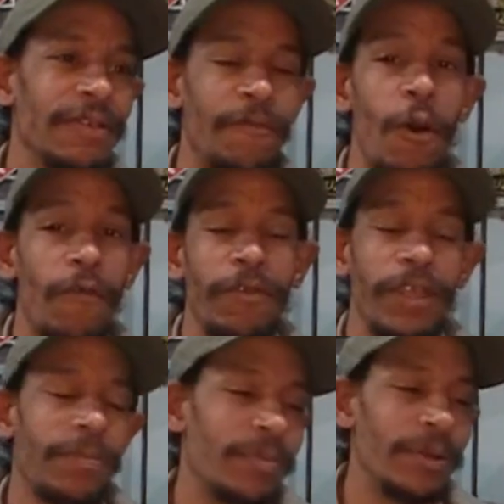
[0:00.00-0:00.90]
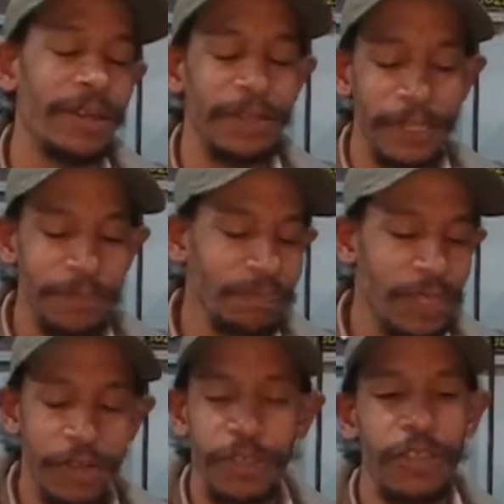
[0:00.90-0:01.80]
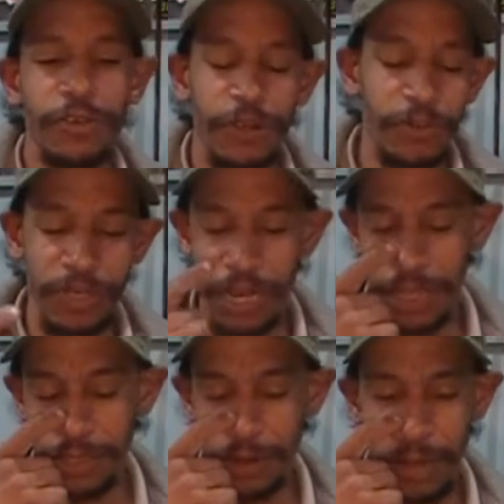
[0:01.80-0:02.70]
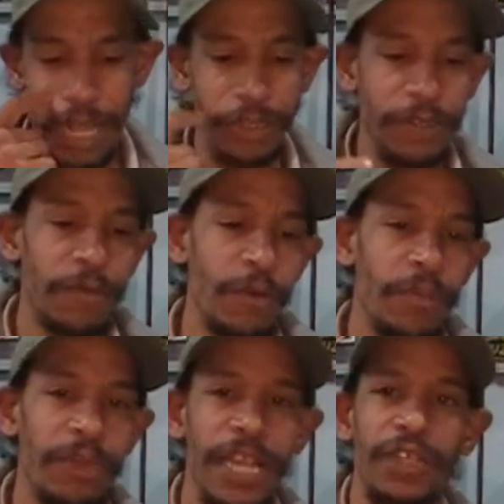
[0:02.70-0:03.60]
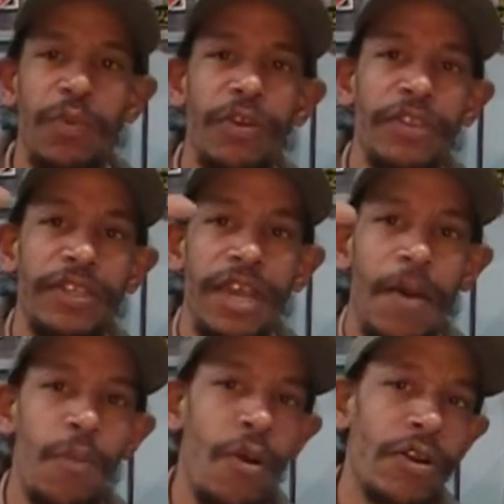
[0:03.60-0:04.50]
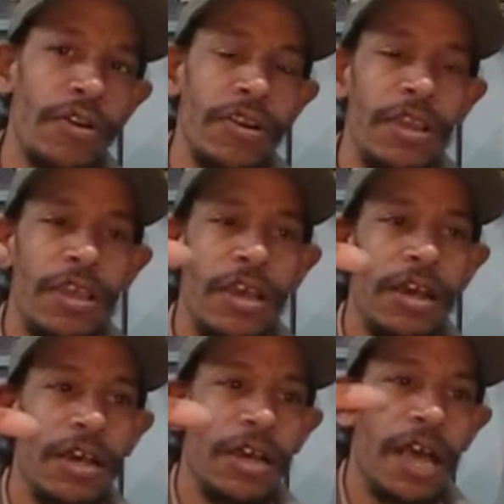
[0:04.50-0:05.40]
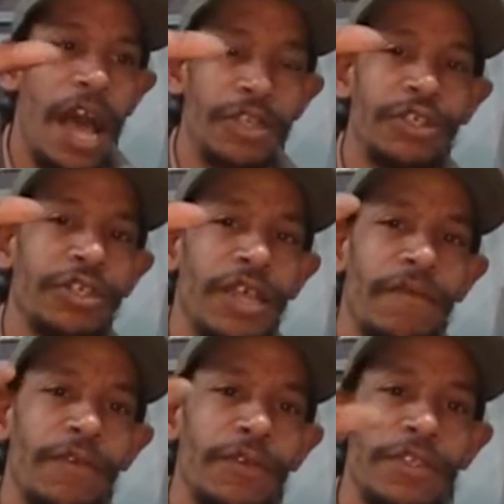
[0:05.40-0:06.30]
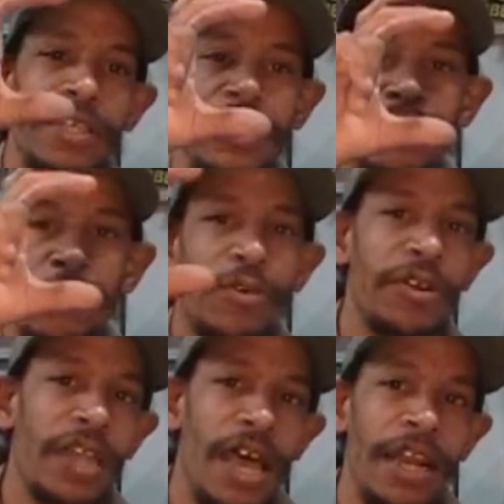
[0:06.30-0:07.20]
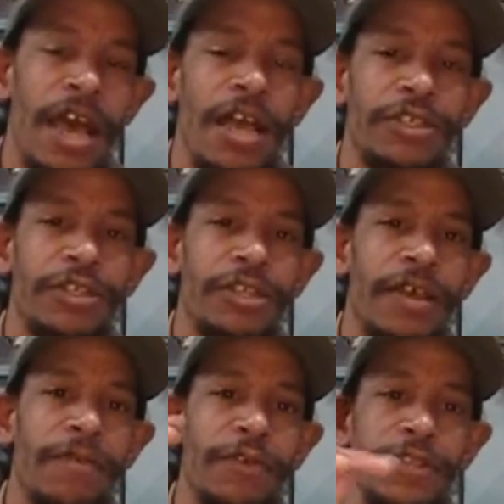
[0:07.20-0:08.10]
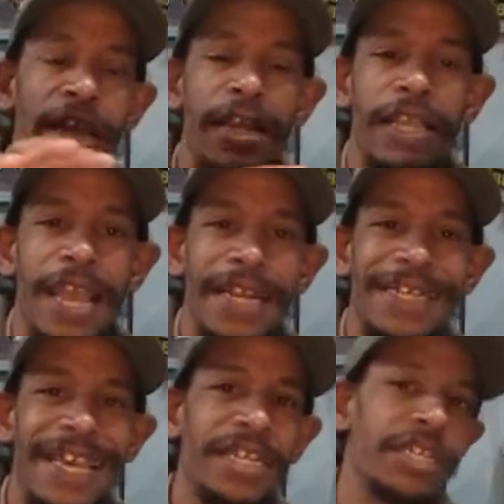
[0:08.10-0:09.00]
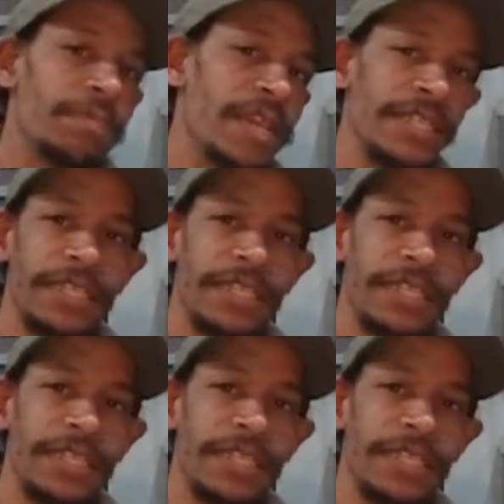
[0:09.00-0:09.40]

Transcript: fall flip, but there's other terms and terminologies for it, but that's where the top water oxygen levels, the thermocline oxygen levels, and then that dead space